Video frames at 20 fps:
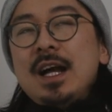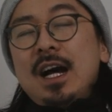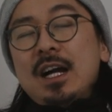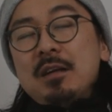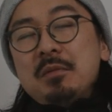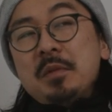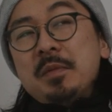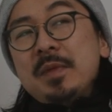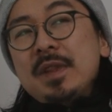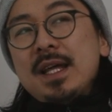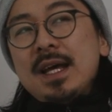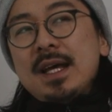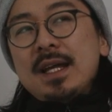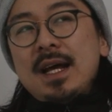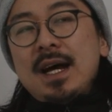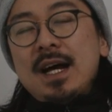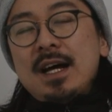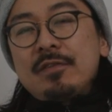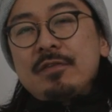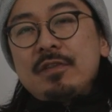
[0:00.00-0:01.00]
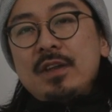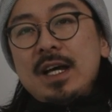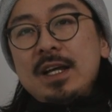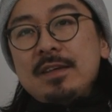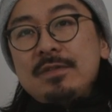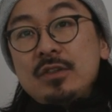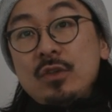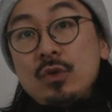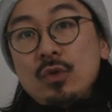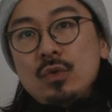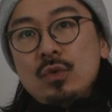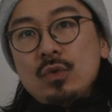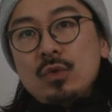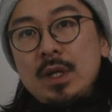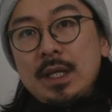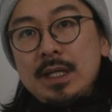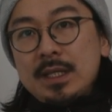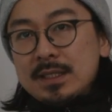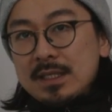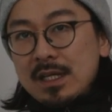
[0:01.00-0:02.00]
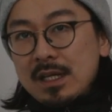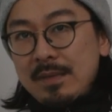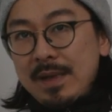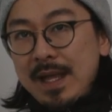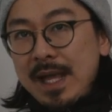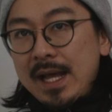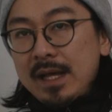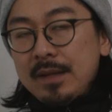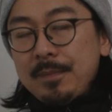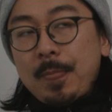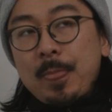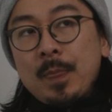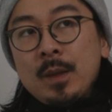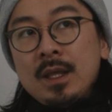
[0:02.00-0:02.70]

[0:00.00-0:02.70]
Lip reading: I remember that Half-Life 2 had just come out.